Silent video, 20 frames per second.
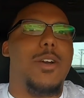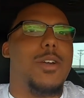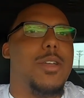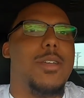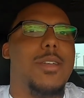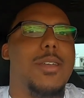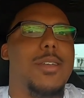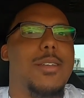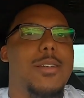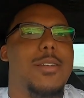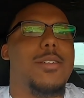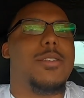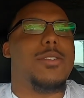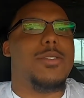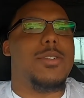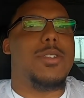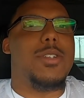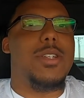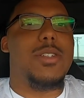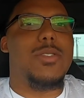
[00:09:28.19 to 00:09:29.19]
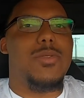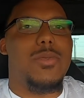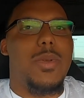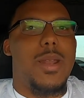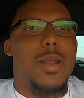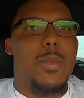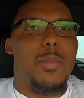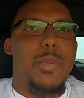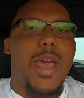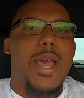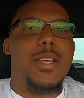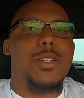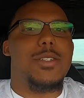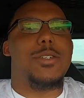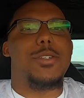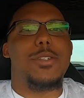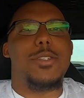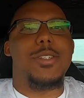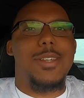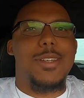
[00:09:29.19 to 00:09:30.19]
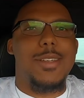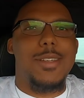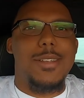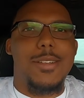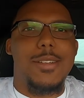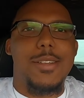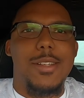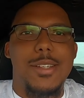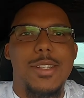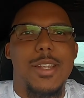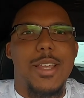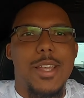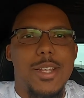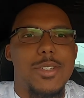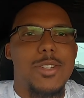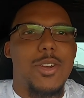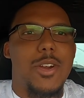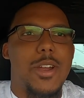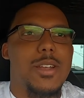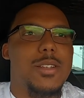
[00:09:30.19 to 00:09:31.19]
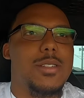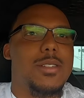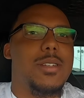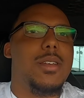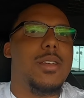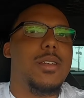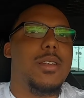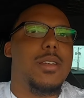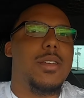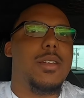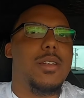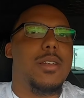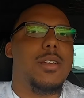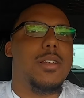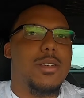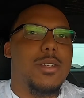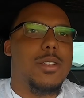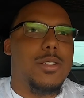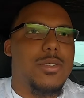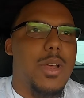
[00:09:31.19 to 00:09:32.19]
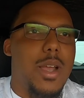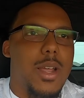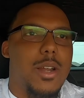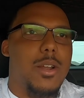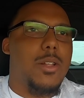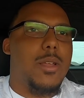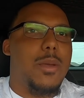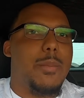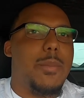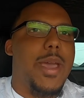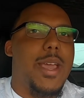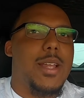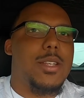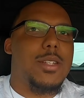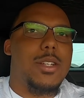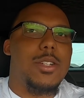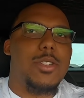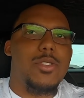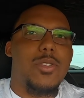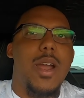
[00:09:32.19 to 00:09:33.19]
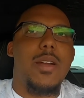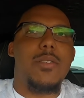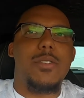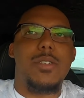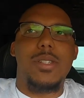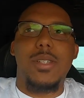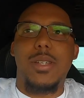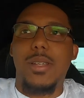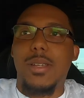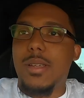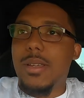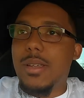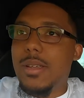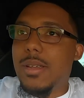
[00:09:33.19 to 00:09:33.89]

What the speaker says: Oh yeah, just in the passenger seat. This thing is crazy. I can only imagine the driver's seat.